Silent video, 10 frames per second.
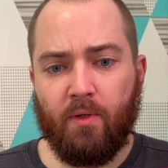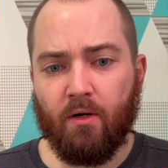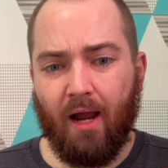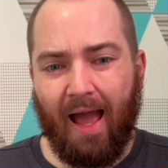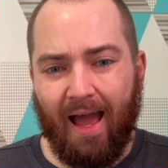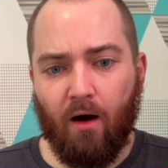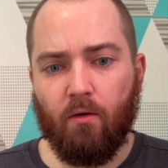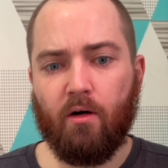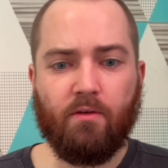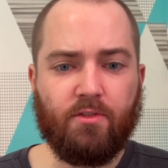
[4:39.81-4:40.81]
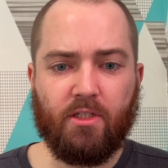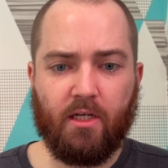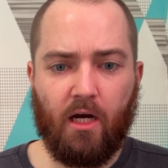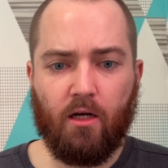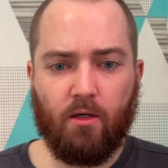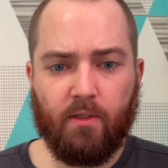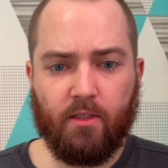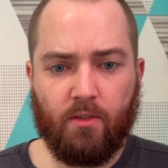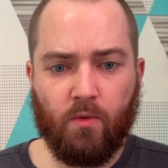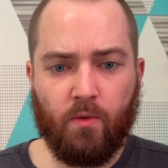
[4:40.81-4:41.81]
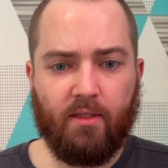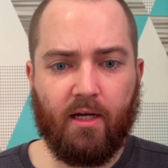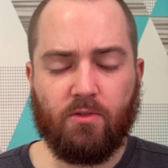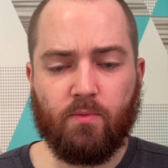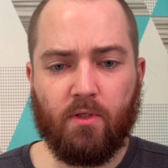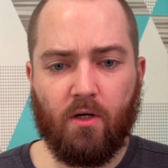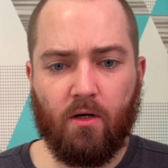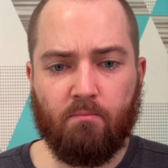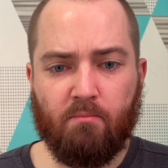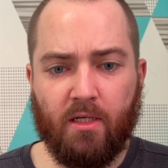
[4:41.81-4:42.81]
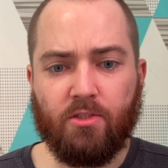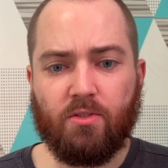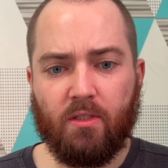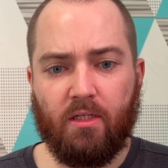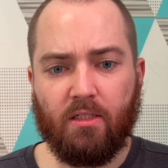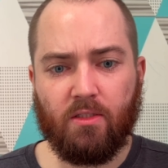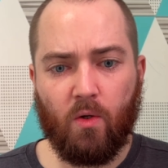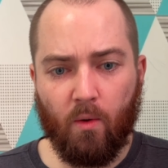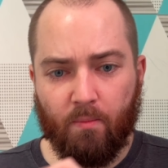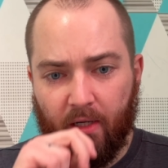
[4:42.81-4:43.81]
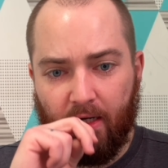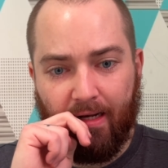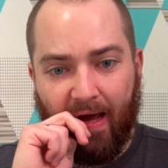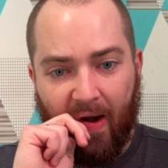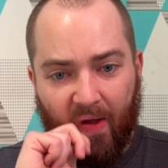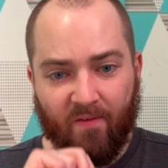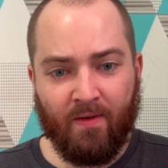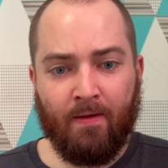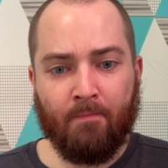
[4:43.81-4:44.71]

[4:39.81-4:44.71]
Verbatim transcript: We are out of Chicago, Illinois. That is where our ministry is incorporated out of.